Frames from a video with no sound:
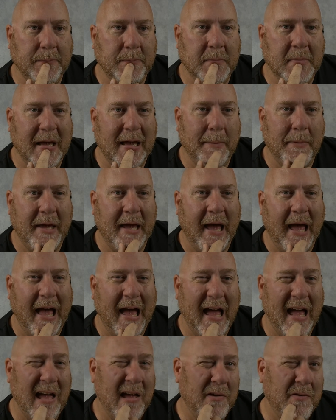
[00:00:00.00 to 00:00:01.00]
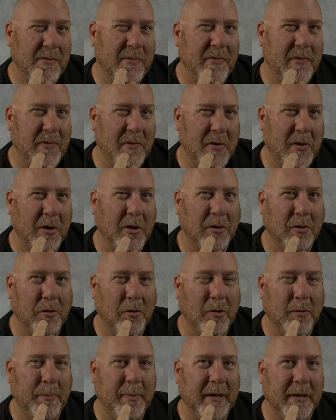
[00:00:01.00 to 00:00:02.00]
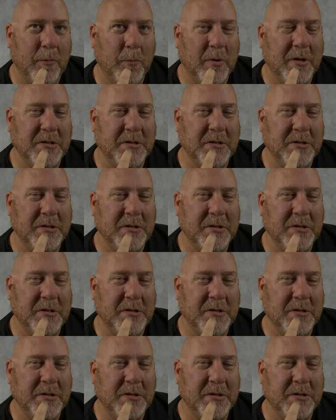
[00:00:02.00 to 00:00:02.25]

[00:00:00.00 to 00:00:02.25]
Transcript: maybe Hive a little bit,